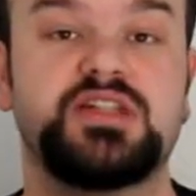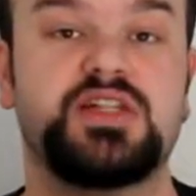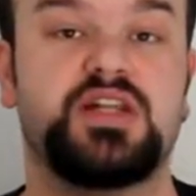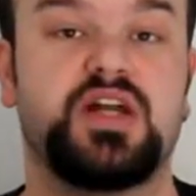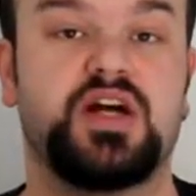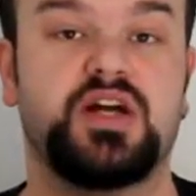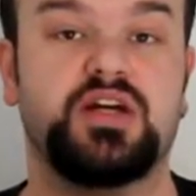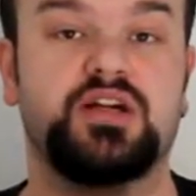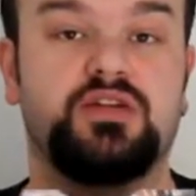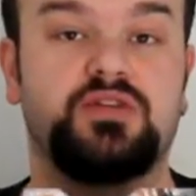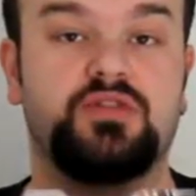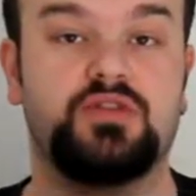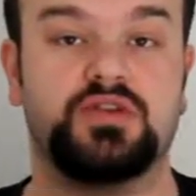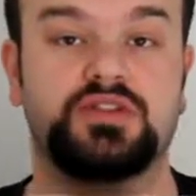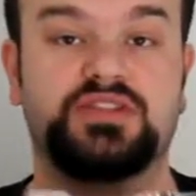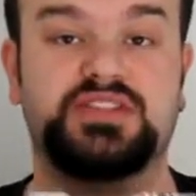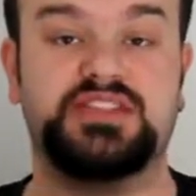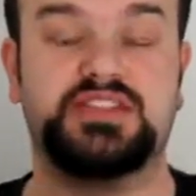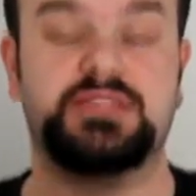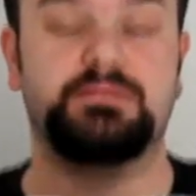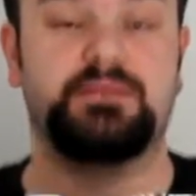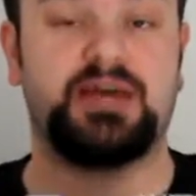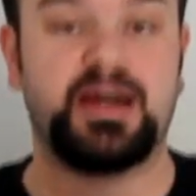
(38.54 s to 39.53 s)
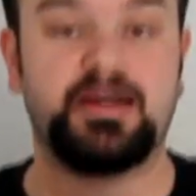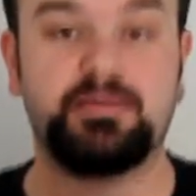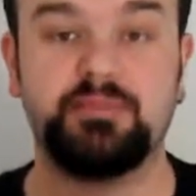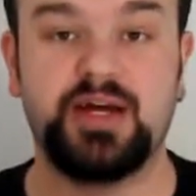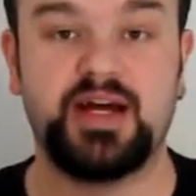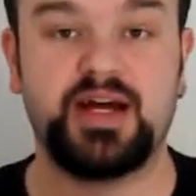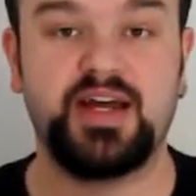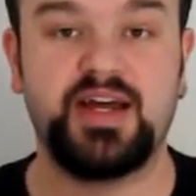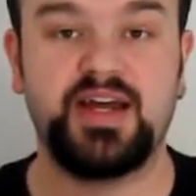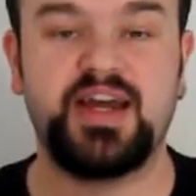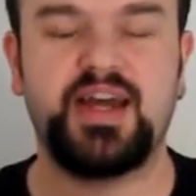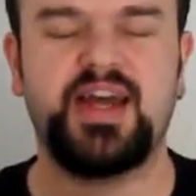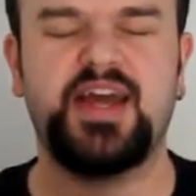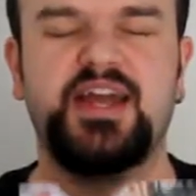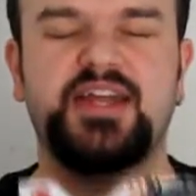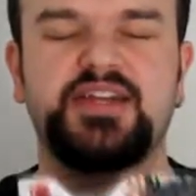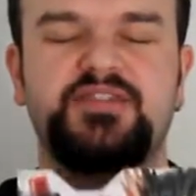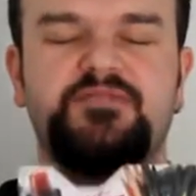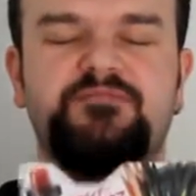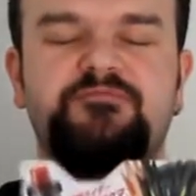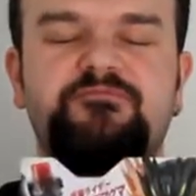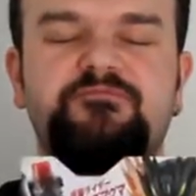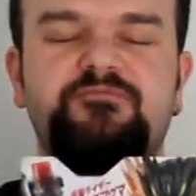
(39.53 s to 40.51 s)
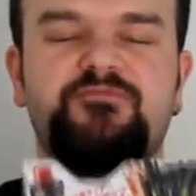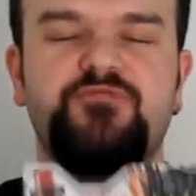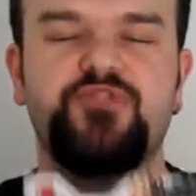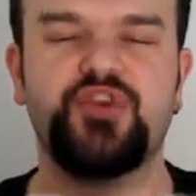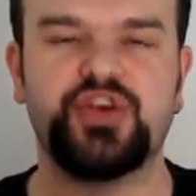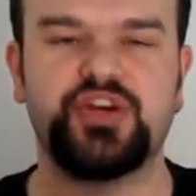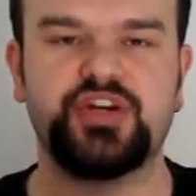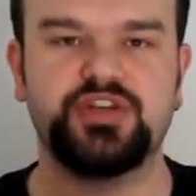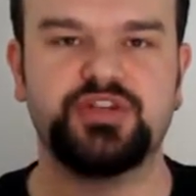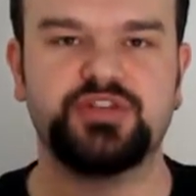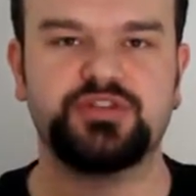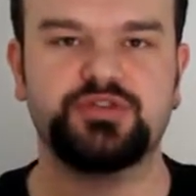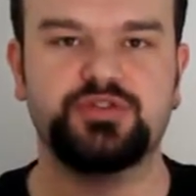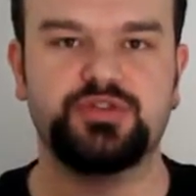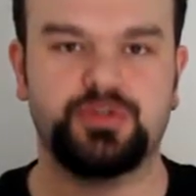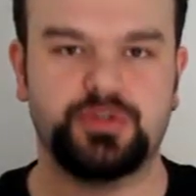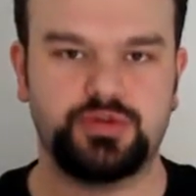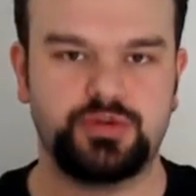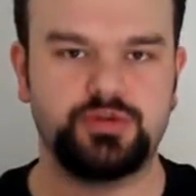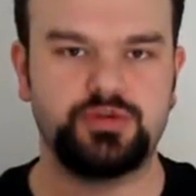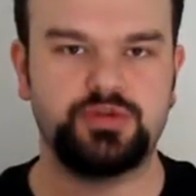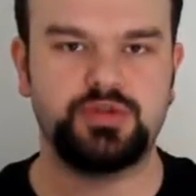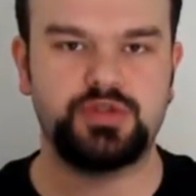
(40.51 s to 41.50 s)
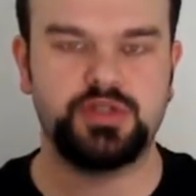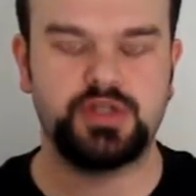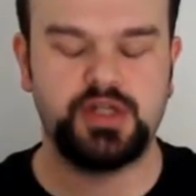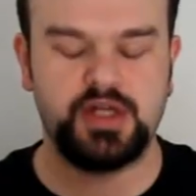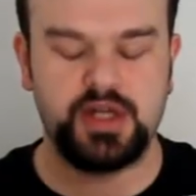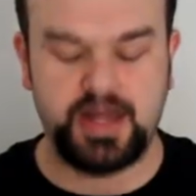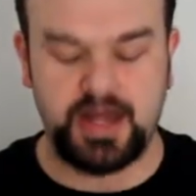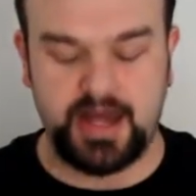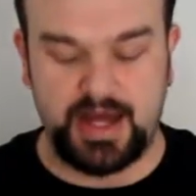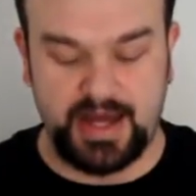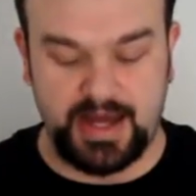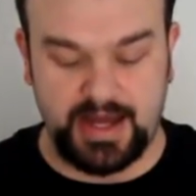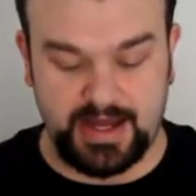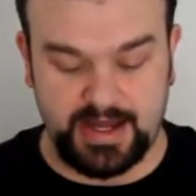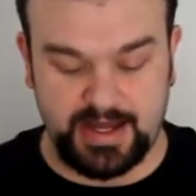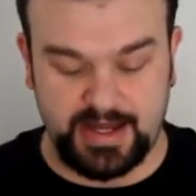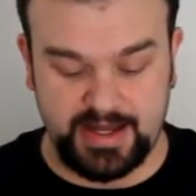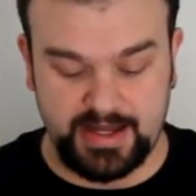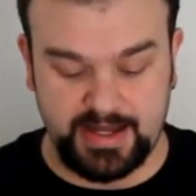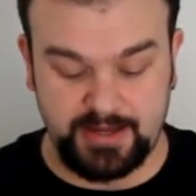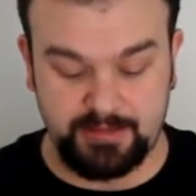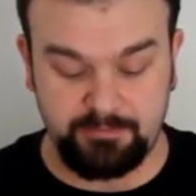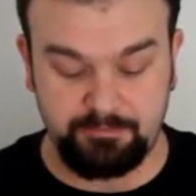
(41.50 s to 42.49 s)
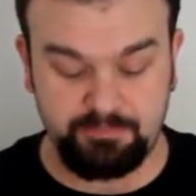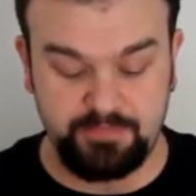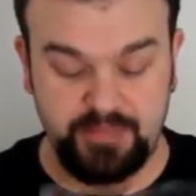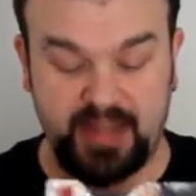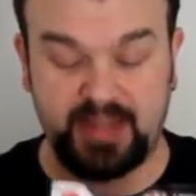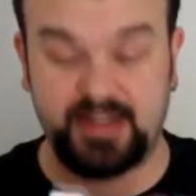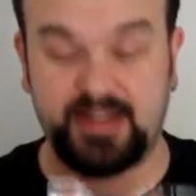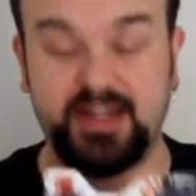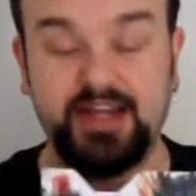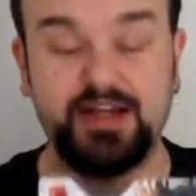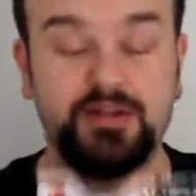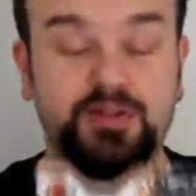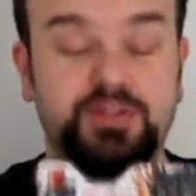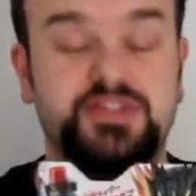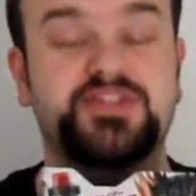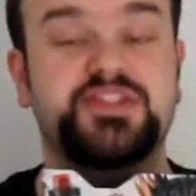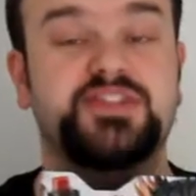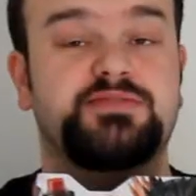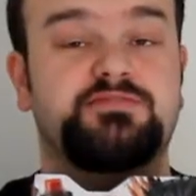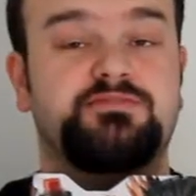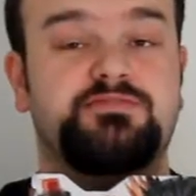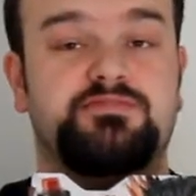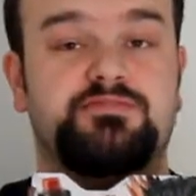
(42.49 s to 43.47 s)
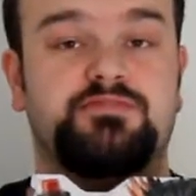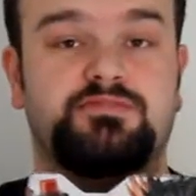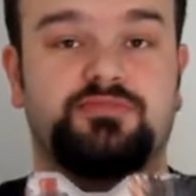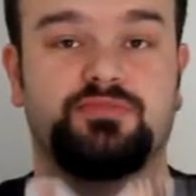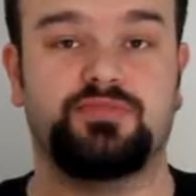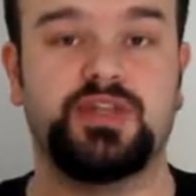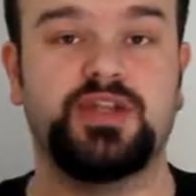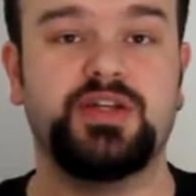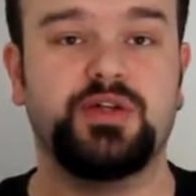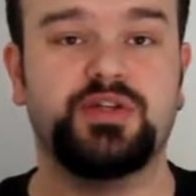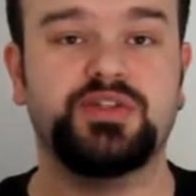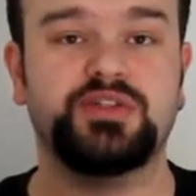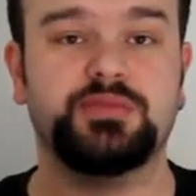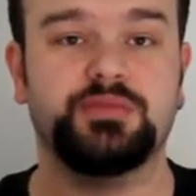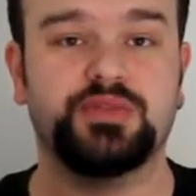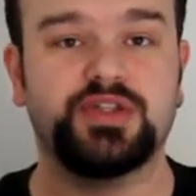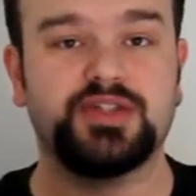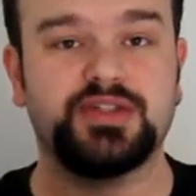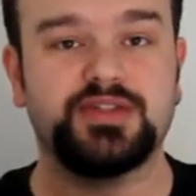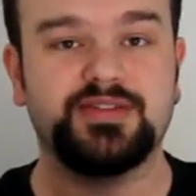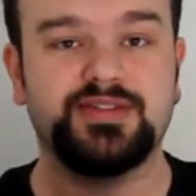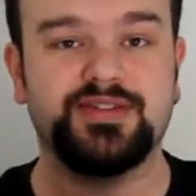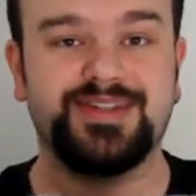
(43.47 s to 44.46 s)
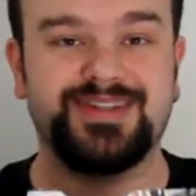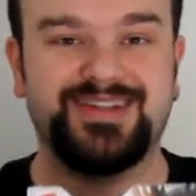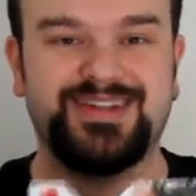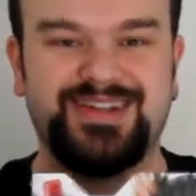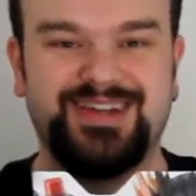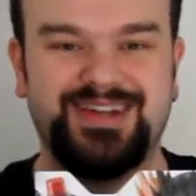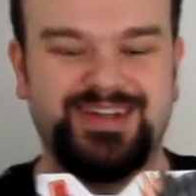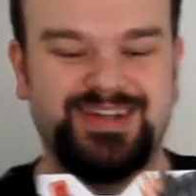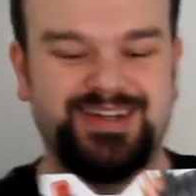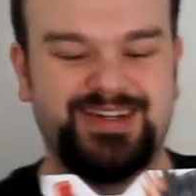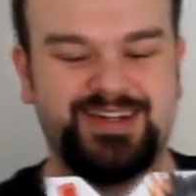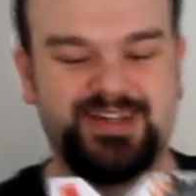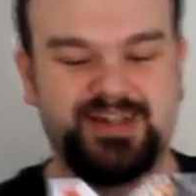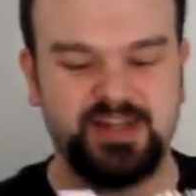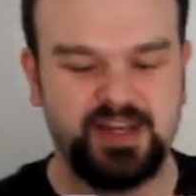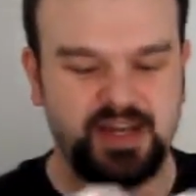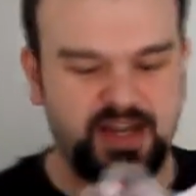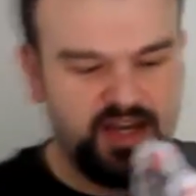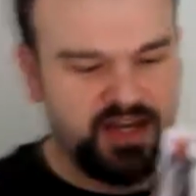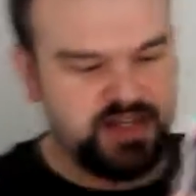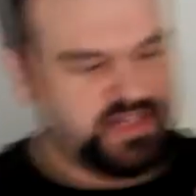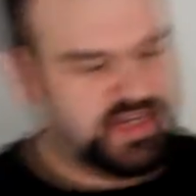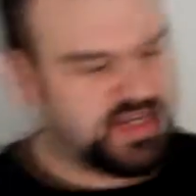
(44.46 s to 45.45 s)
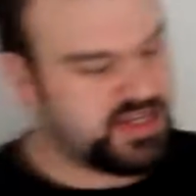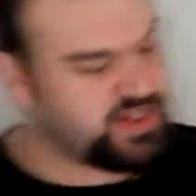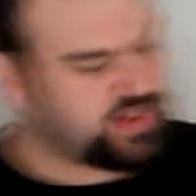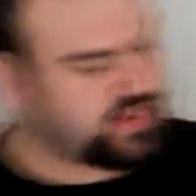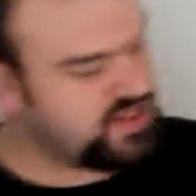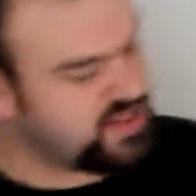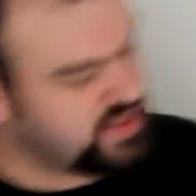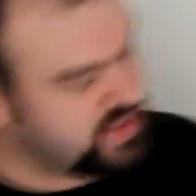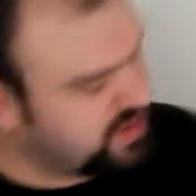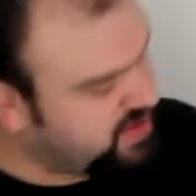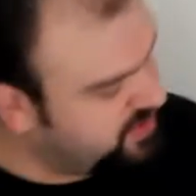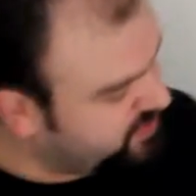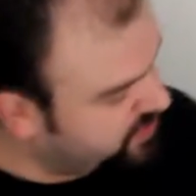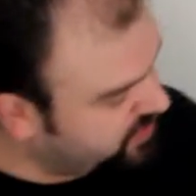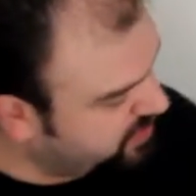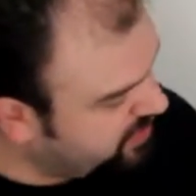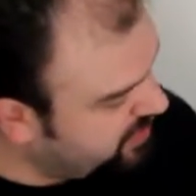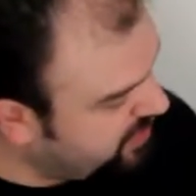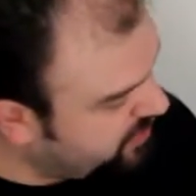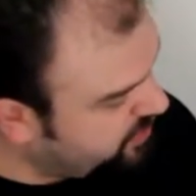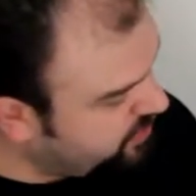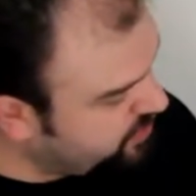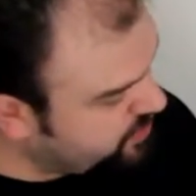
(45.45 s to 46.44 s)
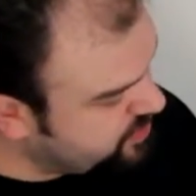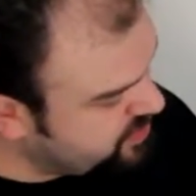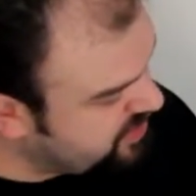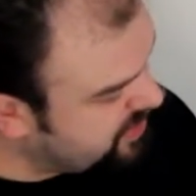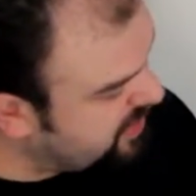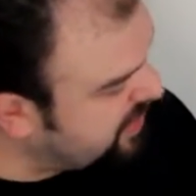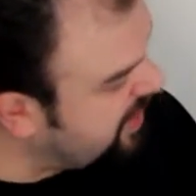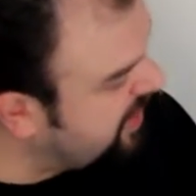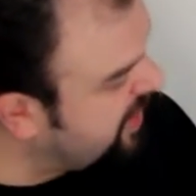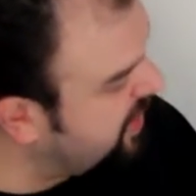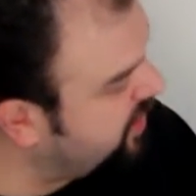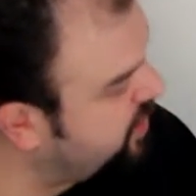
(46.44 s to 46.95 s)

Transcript: like Cross-Z Magma. It is freaking cool. And the knuckle is just really awesome looking. So as you can see, you've got the knuckles there.